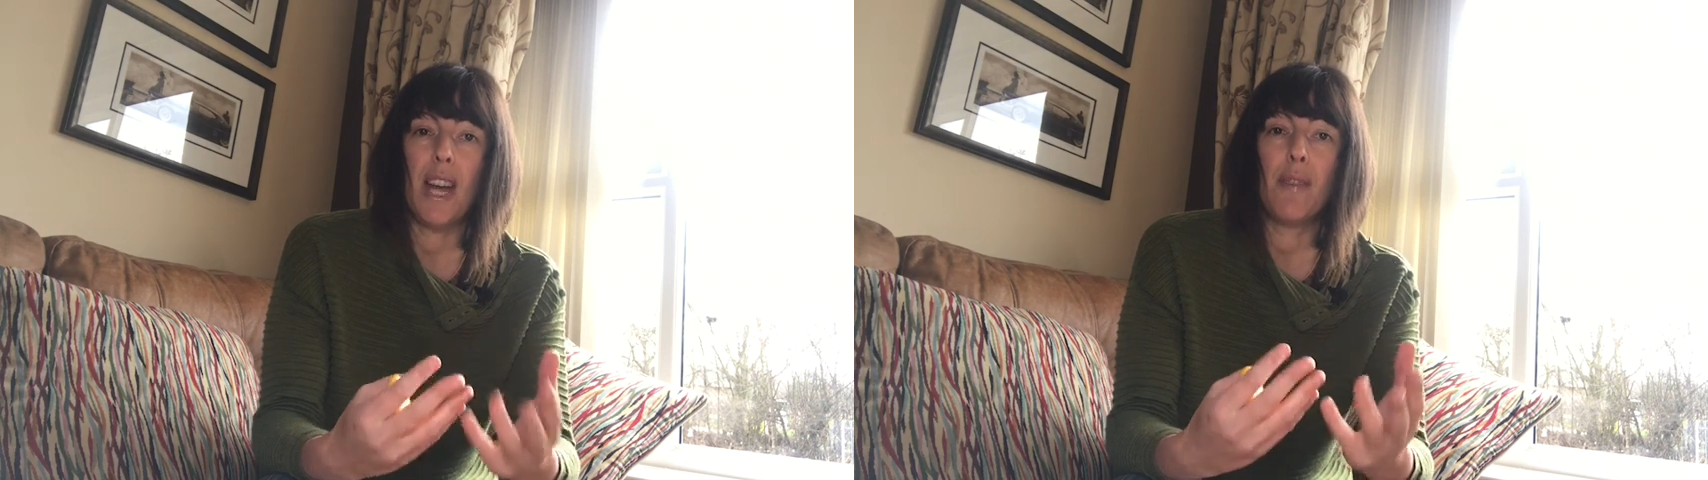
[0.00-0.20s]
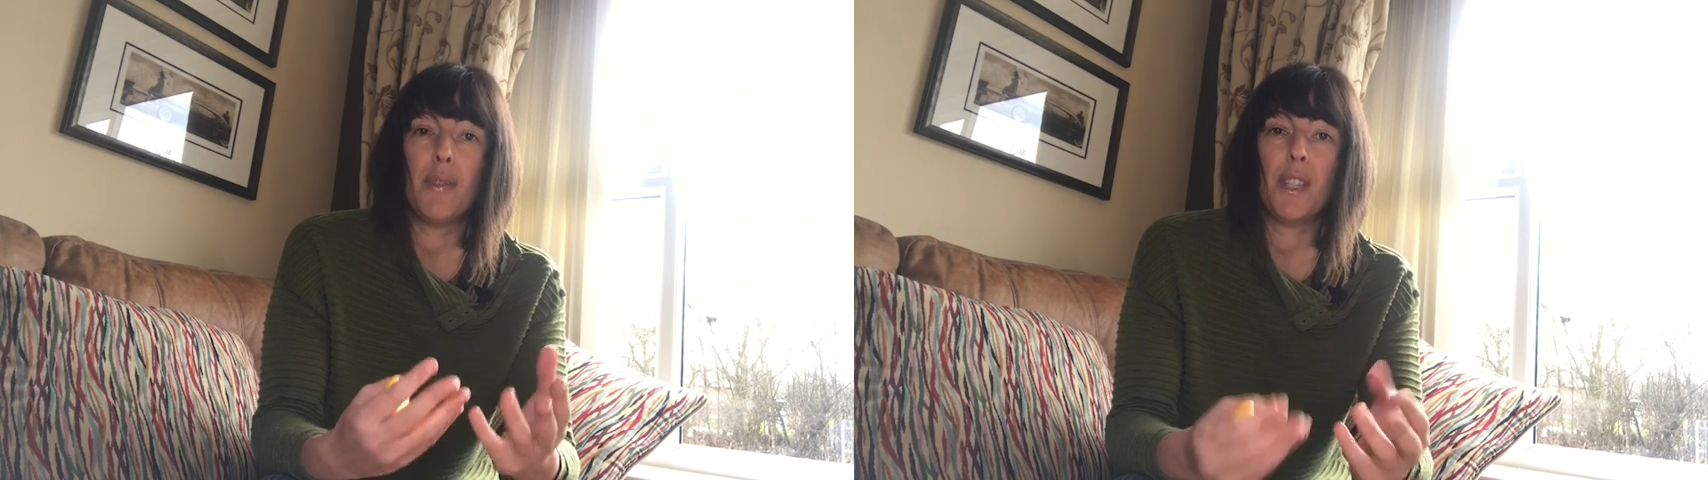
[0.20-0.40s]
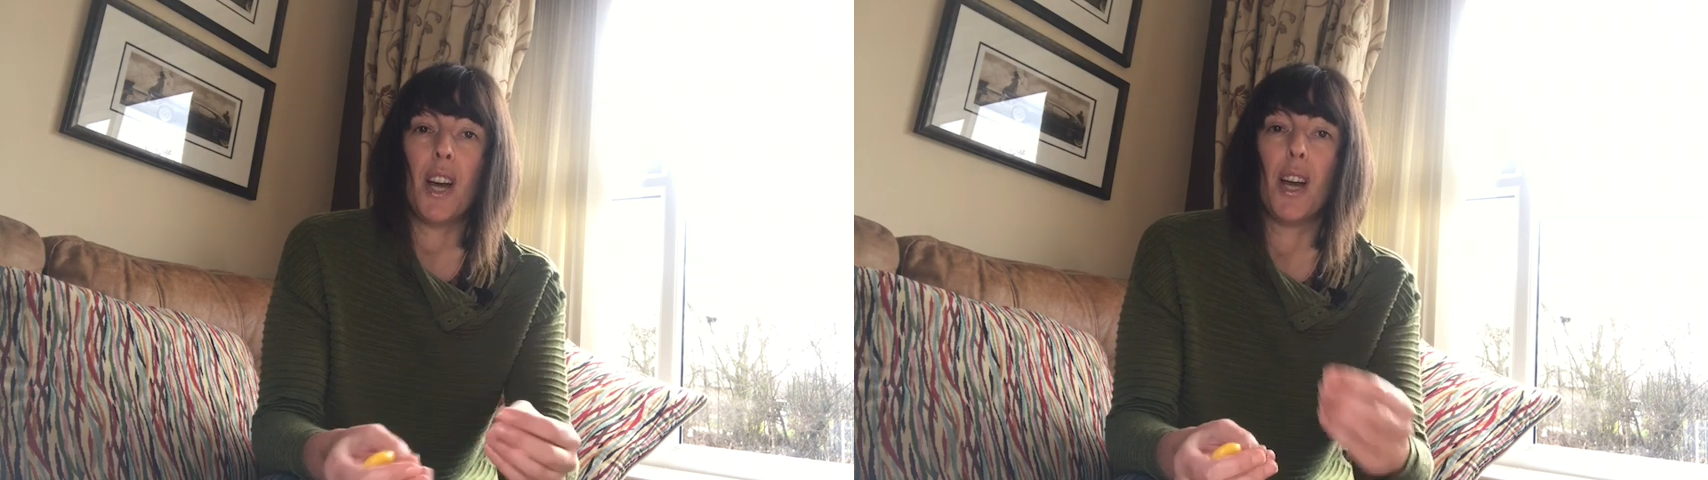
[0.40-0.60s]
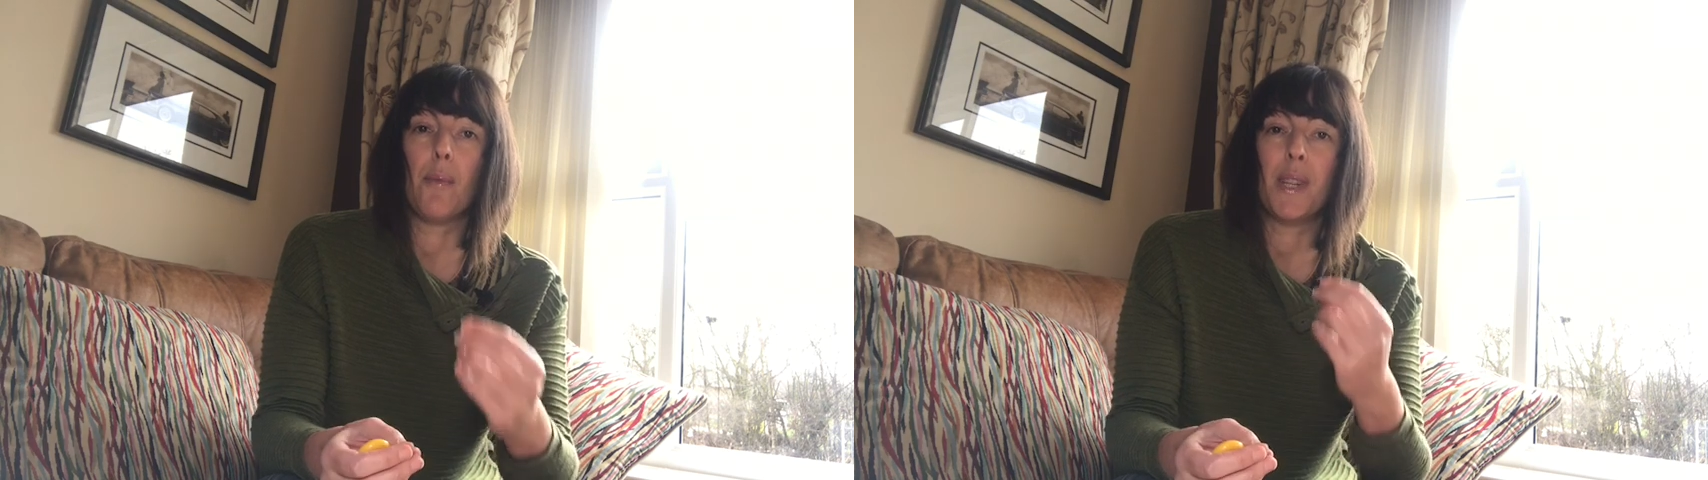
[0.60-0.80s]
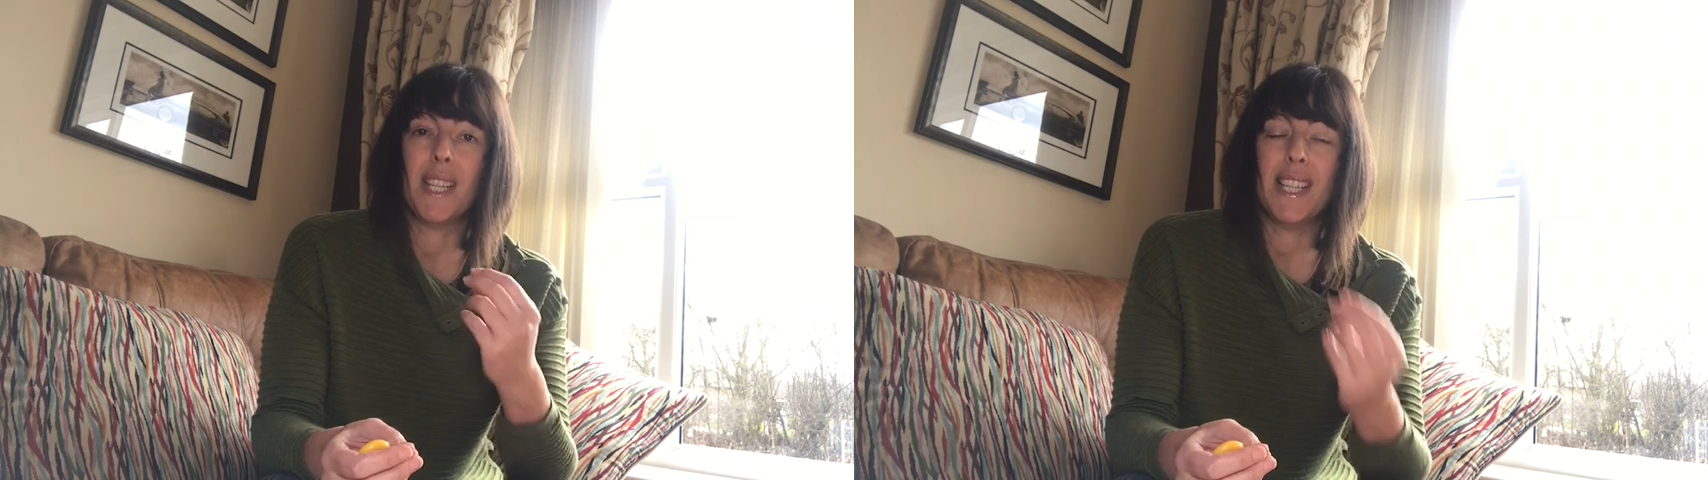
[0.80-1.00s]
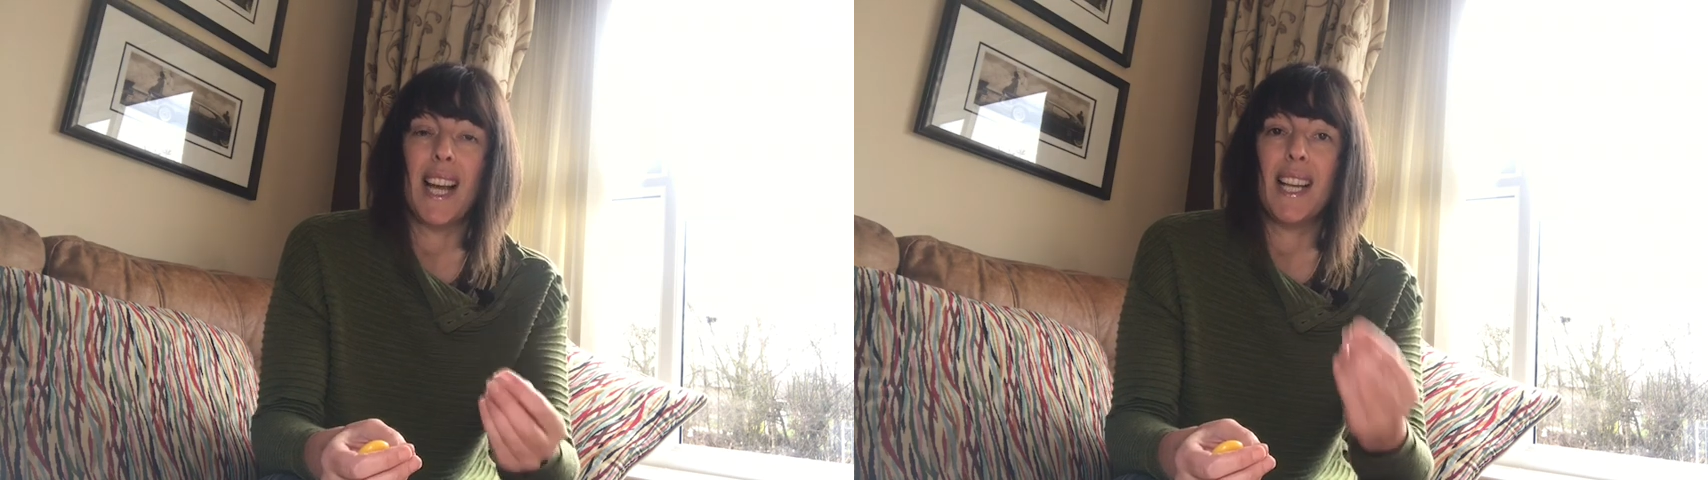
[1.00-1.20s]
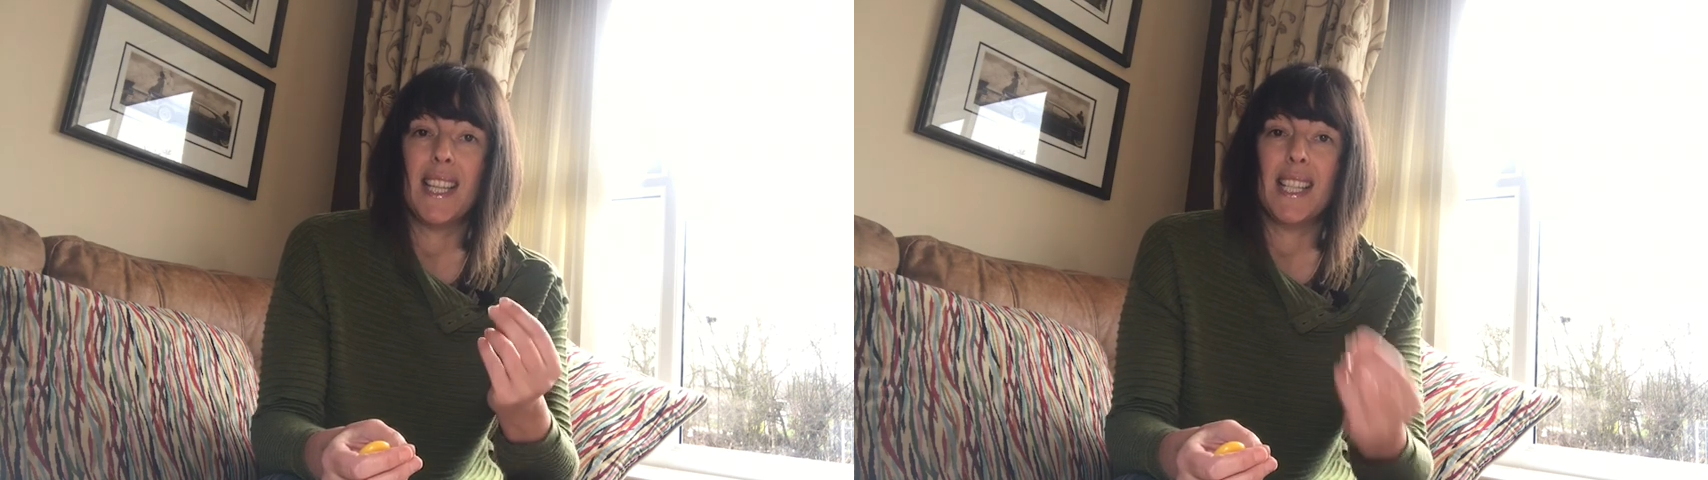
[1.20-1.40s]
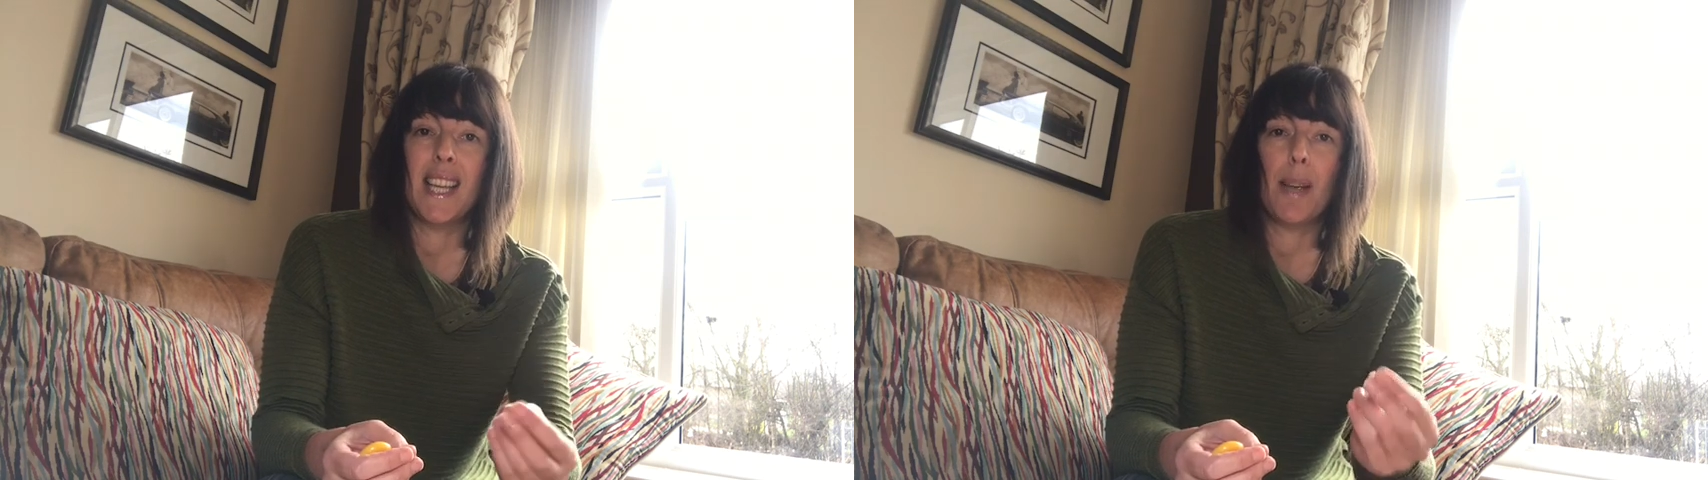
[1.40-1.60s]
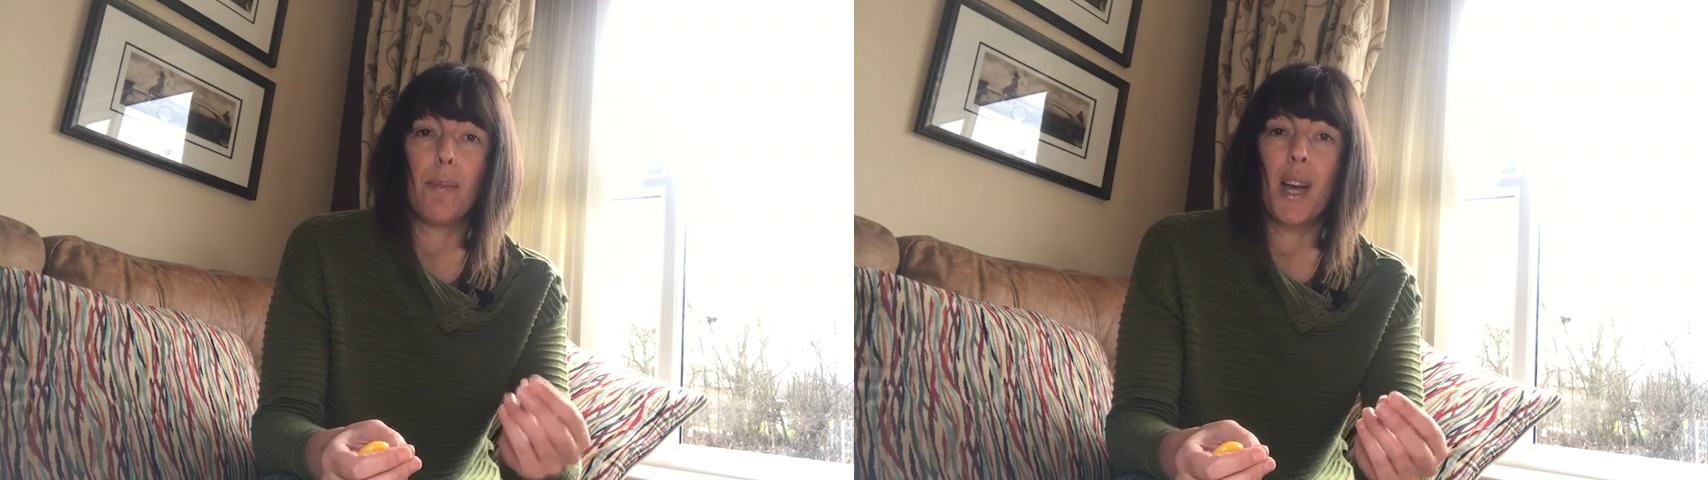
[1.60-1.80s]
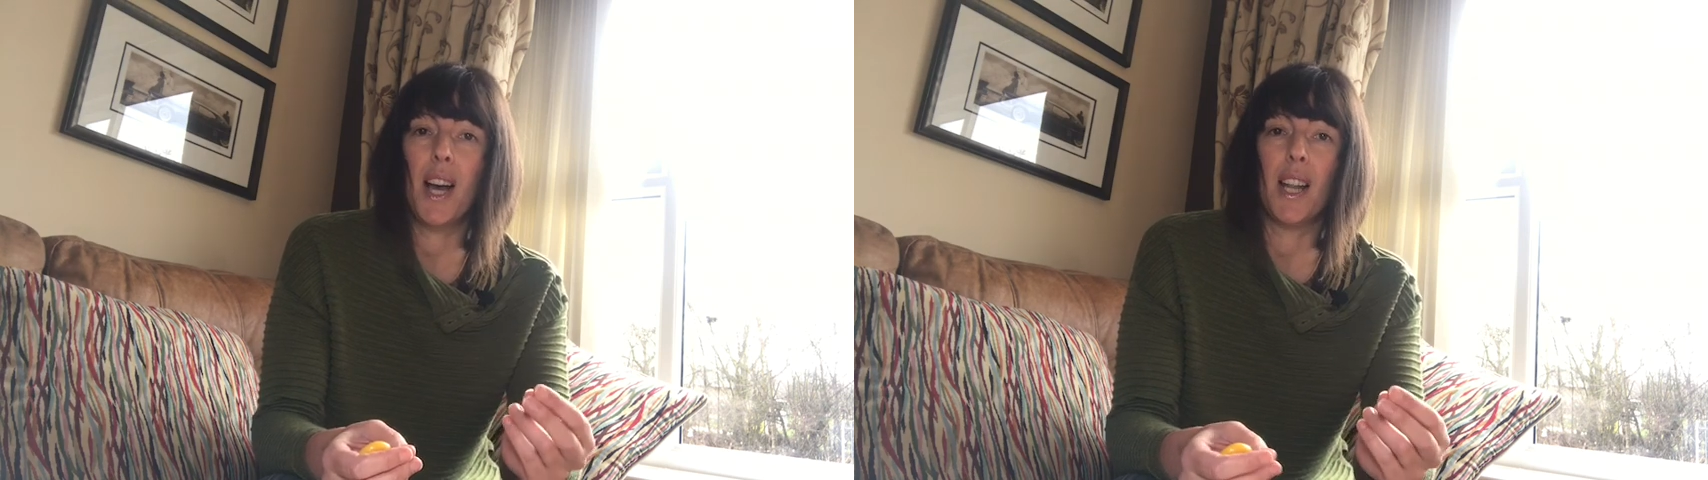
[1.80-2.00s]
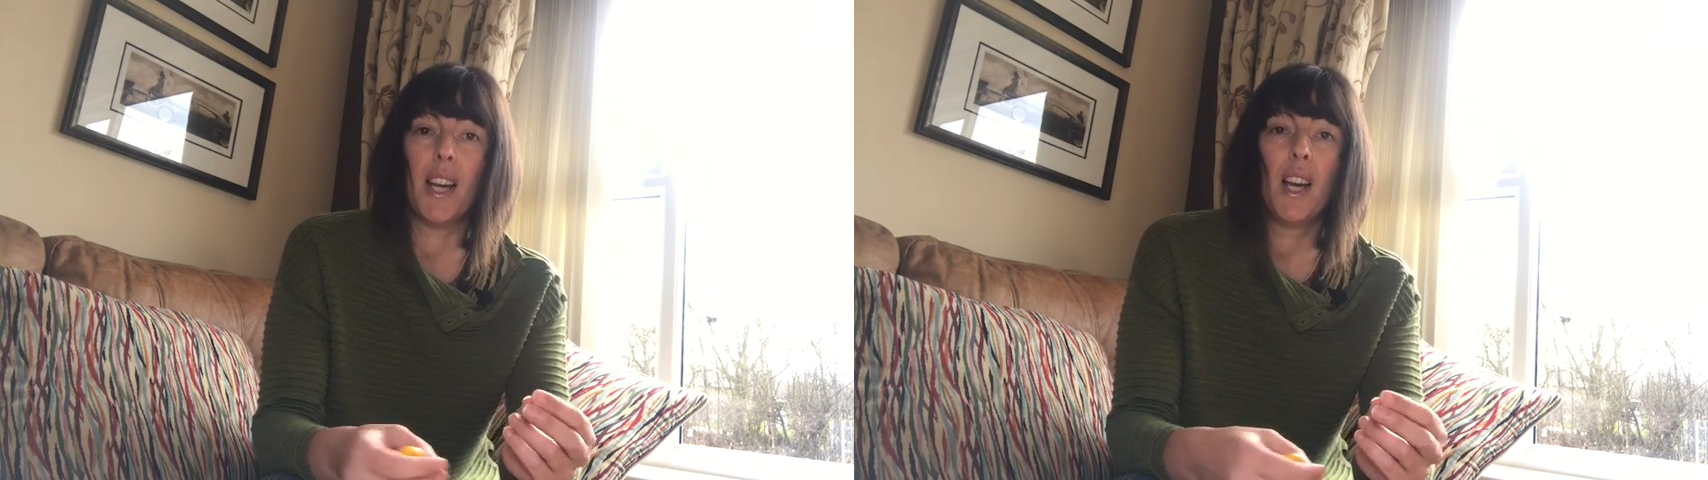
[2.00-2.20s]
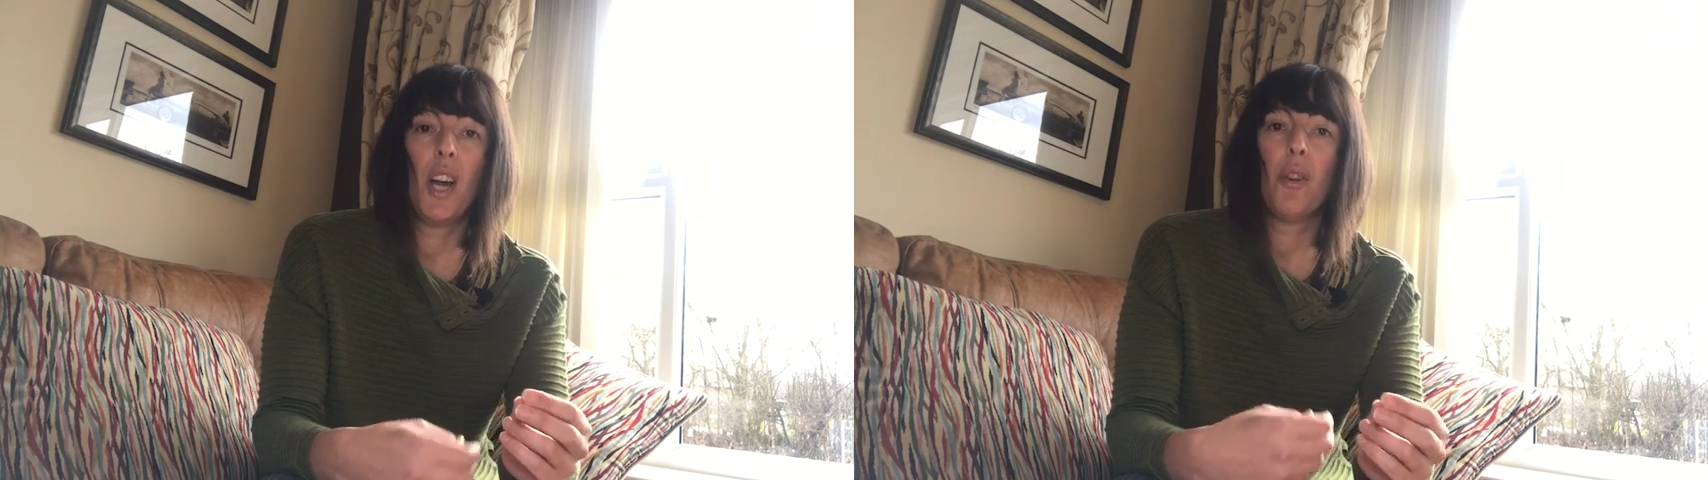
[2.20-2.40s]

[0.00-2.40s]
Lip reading: every time with exactly the same colour,